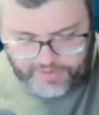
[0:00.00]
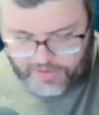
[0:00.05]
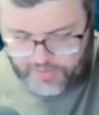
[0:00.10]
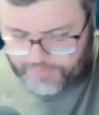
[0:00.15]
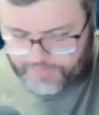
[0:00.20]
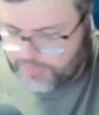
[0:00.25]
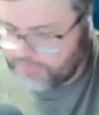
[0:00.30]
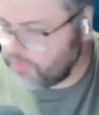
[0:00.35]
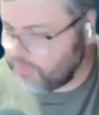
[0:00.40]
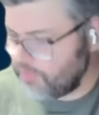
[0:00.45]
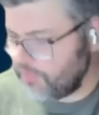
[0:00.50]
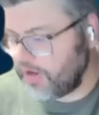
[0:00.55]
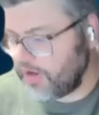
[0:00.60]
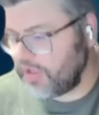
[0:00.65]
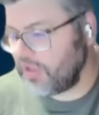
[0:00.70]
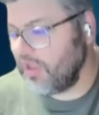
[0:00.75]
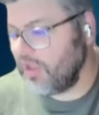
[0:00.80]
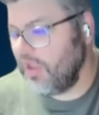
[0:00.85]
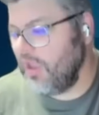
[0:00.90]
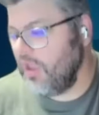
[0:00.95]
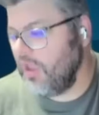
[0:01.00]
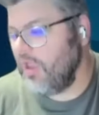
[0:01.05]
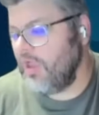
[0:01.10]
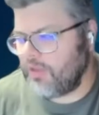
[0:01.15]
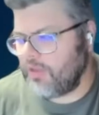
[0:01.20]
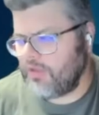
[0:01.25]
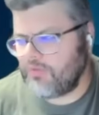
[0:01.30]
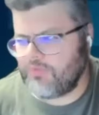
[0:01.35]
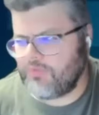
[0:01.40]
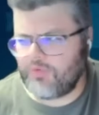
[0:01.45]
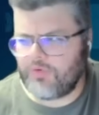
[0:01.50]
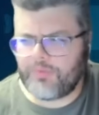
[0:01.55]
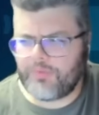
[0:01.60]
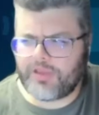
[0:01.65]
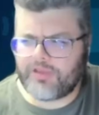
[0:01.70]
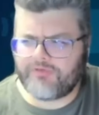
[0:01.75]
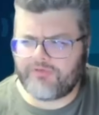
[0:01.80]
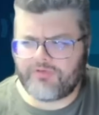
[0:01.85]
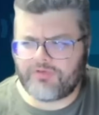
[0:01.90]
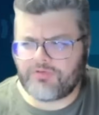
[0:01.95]
help you, great. And we
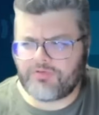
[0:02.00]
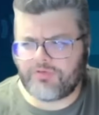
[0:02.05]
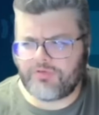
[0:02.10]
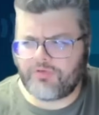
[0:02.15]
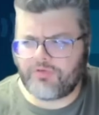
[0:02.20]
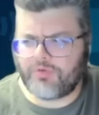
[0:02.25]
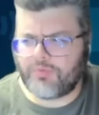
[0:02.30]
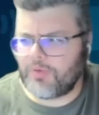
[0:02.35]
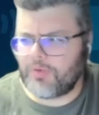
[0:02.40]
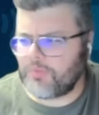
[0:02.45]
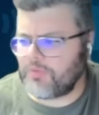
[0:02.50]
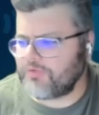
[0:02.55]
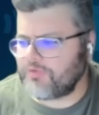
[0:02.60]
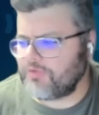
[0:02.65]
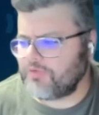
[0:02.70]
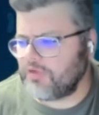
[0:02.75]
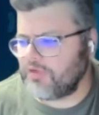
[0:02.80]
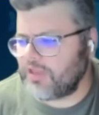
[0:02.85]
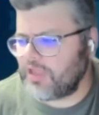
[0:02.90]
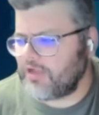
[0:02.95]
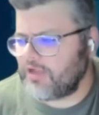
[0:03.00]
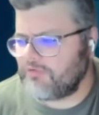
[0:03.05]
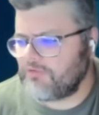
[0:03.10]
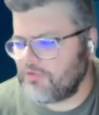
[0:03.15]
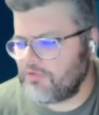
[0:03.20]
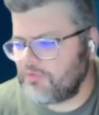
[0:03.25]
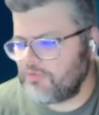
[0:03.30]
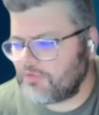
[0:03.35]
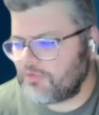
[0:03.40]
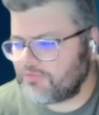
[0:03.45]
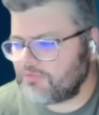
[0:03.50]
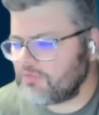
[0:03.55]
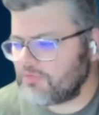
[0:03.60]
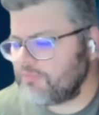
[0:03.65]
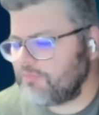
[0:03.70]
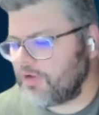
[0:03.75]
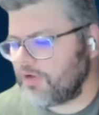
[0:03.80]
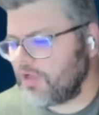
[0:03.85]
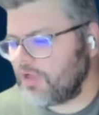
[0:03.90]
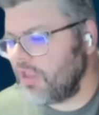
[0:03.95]
might eventually do a members only live. Who knows?
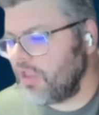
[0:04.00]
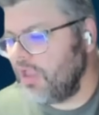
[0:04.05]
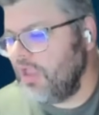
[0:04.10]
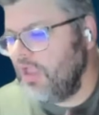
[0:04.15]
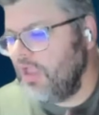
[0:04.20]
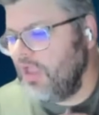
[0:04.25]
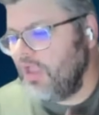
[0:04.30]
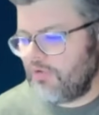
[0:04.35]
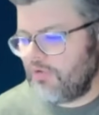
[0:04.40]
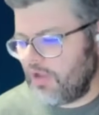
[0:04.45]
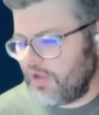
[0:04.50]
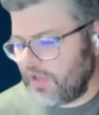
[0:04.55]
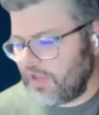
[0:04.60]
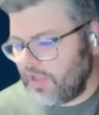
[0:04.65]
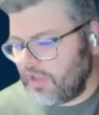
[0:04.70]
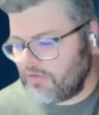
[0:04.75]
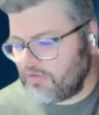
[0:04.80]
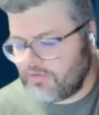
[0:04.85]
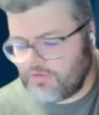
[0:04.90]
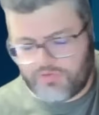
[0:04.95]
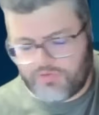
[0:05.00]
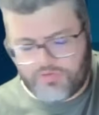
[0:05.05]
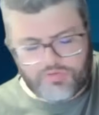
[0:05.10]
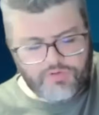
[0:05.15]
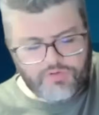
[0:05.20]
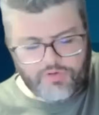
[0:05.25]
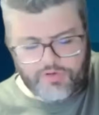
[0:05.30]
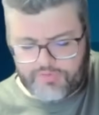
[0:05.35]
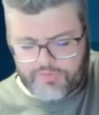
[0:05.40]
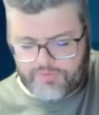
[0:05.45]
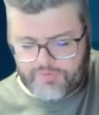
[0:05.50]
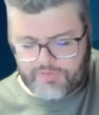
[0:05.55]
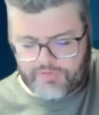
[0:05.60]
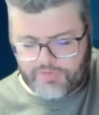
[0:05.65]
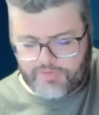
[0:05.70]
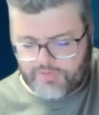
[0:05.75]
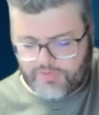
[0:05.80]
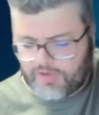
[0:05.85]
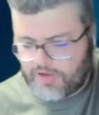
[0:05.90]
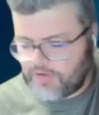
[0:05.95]
But again, join us
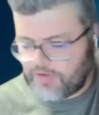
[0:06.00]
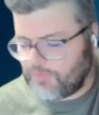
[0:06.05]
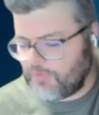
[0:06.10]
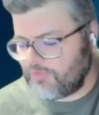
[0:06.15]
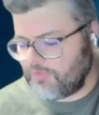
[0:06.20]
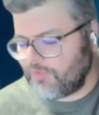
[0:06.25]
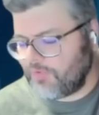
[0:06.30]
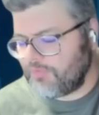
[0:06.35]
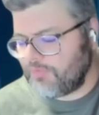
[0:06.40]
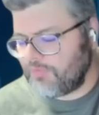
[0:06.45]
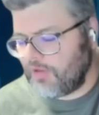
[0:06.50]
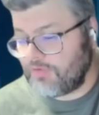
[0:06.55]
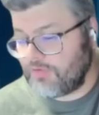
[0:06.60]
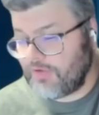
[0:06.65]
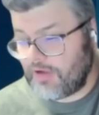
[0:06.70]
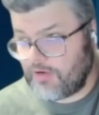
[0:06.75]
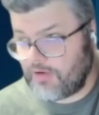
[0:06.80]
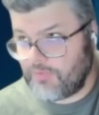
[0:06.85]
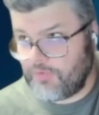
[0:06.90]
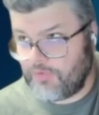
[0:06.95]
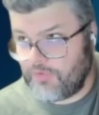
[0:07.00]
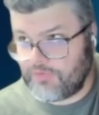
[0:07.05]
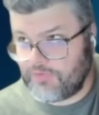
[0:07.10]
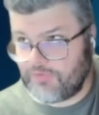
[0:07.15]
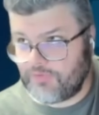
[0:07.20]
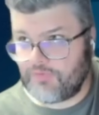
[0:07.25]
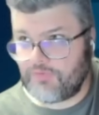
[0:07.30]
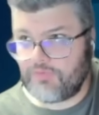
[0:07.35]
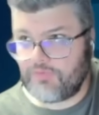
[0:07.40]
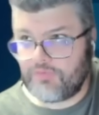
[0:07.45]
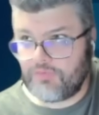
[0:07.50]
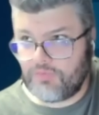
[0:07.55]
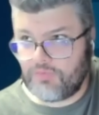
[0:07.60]
at the Stack Your Points